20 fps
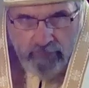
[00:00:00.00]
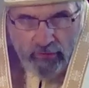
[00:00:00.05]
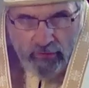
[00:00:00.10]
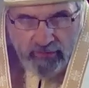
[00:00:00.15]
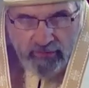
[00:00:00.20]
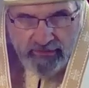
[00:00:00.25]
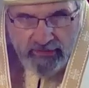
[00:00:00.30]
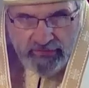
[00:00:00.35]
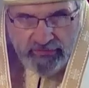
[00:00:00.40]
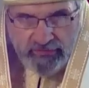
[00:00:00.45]

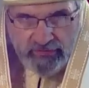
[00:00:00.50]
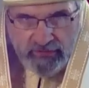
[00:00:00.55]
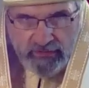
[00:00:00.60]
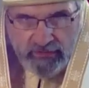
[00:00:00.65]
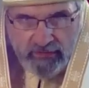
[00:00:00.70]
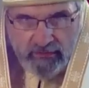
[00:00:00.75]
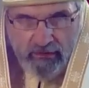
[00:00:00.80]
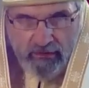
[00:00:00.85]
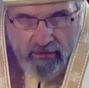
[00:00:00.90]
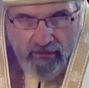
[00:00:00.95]

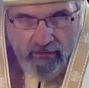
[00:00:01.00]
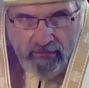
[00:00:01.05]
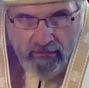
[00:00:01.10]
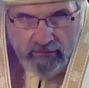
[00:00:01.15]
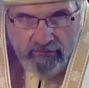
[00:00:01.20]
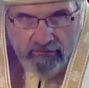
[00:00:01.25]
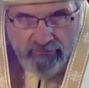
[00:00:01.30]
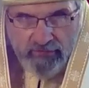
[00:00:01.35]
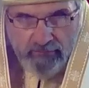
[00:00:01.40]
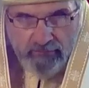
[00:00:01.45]
Boldness,
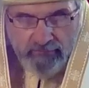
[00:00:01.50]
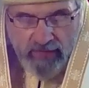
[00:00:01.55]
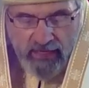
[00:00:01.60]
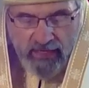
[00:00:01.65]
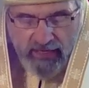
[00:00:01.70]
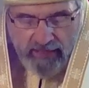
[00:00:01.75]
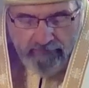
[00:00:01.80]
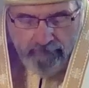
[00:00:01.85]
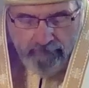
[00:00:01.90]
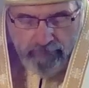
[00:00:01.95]
all of them
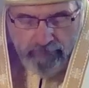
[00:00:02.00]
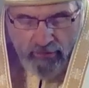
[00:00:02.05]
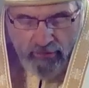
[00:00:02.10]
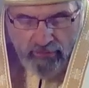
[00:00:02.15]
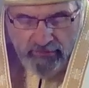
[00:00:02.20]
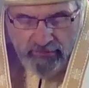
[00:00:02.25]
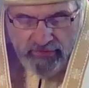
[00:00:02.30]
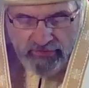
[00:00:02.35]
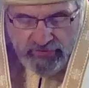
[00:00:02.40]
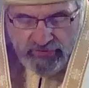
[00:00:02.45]
had
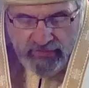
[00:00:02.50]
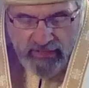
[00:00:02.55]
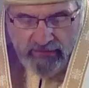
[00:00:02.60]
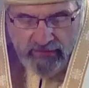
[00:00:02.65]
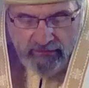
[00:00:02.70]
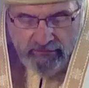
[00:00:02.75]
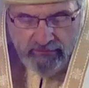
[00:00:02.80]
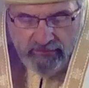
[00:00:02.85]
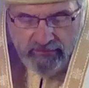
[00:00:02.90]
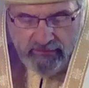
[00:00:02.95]
boldness
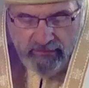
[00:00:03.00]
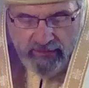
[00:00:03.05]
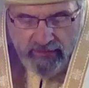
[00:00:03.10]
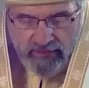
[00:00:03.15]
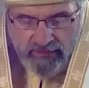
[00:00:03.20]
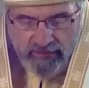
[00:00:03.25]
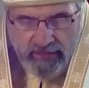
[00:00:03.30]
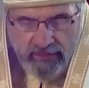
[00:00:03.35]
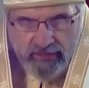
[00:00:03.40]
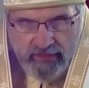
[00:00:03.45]
now,
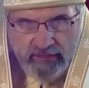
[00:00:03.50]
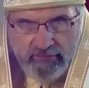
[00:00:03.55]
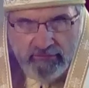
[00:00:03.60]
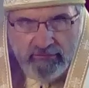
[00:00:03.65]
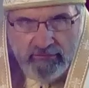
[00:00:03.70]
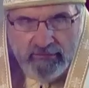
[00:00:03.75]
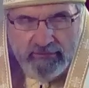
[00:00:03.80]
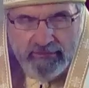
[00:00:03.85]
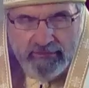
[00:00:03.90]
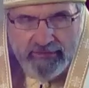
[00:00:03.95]
and they
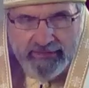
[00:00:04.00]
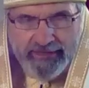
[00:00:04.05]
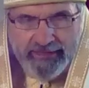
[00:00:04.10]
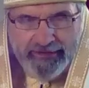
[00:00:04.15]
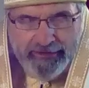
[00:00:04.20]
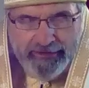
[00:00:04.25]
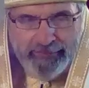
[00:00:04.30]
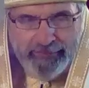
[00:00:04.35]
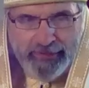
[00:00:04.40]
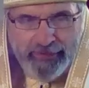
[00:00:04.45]
didn't
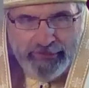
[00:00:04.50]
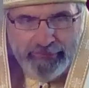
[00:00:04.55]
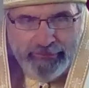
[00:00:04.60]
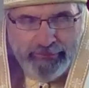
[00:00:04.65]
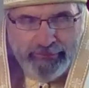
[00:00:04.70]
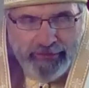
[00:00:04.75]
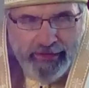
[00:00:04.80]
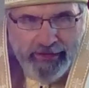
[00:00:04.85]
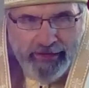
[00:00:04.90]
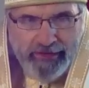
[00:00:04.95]
care
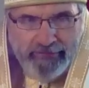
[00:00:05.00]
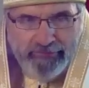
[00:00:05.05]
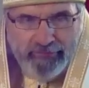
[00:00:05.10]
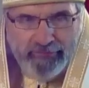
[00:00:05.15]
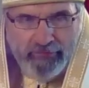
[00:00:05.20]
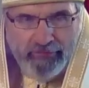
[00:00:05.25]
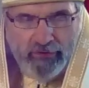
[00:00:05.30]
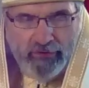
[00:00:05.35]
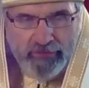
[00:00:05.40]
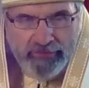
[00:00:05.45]
about their
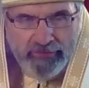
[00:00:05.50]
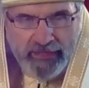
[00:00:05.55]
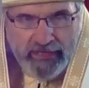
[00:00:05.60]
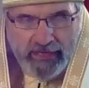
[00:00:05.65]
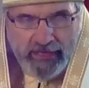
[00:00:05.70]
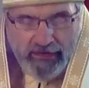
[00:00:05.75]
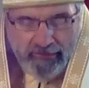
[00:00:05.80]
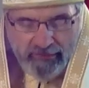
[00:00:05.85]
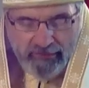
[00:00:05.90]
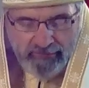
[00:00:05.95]
life. All
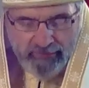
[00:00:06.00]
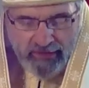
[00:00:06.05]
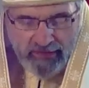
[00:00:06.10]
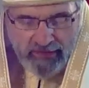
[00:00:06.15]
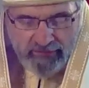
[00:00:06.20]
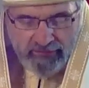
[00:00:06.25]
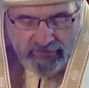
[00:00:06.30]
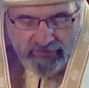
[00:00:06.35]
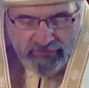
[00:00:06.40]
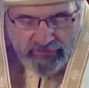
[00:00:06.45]
they cared
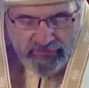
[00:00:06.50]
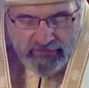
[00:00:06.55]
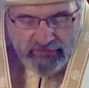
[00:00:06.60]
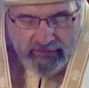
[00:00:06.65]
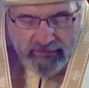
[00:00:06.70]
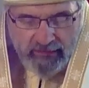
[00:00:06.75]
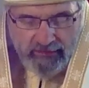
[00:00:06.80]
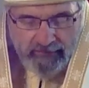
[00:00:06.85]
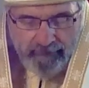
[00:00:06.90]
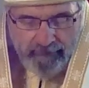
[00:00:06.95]
about
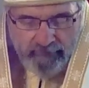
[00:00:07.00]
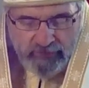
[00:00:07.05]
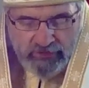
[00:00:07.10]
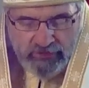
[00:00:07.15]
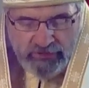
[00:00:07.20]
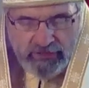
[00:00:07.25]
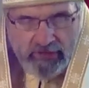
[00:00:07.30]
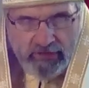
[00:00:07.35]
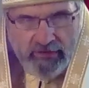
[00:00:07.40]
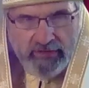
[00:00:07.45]
was
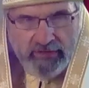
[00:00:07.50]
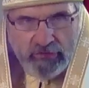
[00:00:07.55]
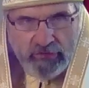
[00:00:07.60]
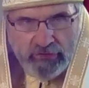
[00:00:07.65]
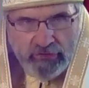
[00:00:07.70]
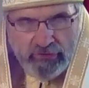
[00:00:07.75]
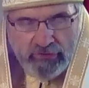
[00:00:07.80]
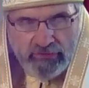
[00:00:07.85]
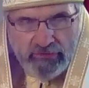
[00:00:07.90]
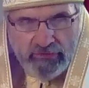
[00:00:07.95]

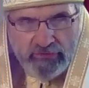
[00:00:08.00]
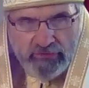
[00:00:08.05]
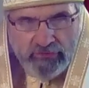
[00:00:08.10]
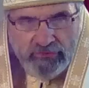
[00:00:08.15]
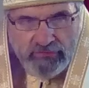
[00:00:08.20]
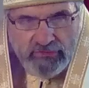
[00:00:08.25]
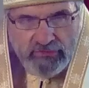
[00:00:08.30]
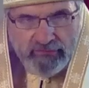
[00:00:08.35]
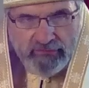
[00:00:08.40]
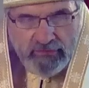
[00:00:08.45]
sharing the good
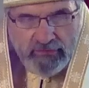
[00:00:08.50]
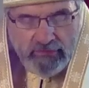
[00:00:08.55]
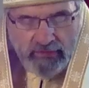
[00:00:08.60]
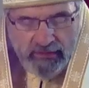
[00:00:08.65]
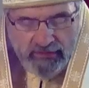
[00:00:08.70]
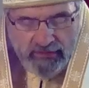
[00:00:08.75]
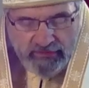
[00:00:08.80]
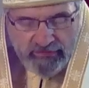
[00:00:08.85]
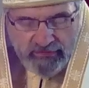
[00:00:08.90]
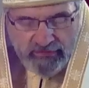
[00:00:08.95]
news of
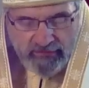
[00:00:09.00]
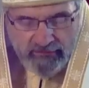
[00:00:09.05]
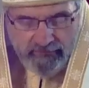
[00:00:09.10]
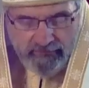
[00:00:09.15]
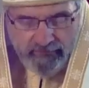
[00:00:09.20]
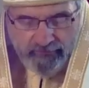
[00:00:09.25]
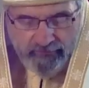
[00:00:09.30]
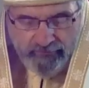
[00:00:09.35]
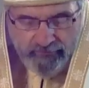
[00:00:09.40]
Christ.